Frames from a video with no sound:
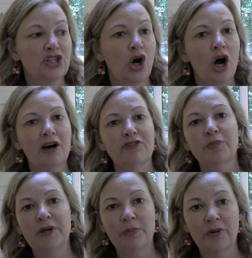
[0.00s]
just offer
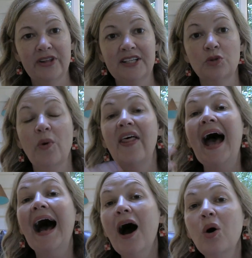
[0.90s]
people these
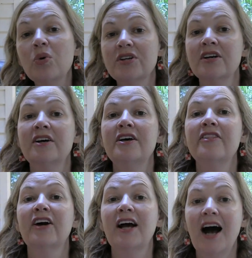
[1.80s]
without
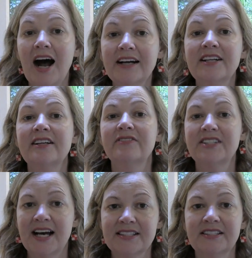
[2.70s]
the cognitive
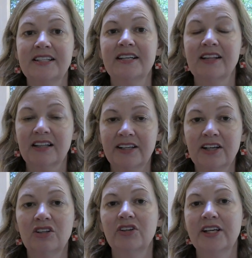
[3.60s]
testing, the
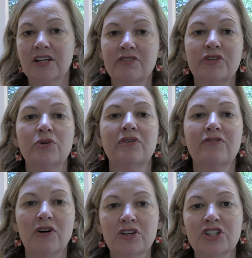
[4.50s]
clinical interview, the
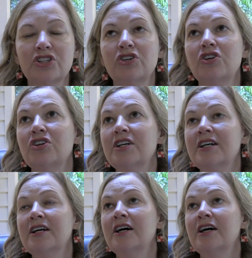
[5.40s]
functional